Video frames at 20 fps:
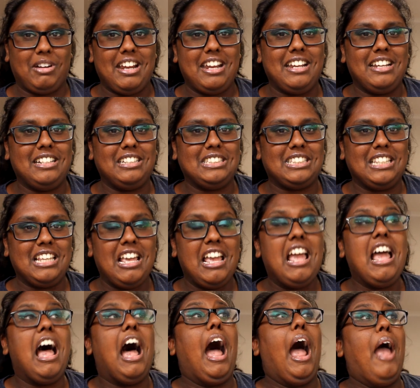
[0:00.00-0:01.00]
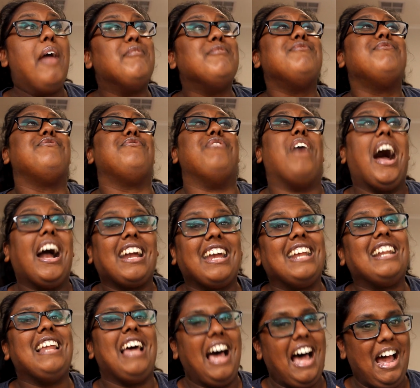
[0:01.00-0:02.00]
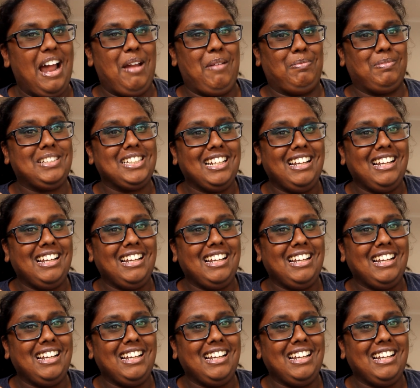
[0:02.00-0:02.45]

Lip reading: is, I'm fucking hyped.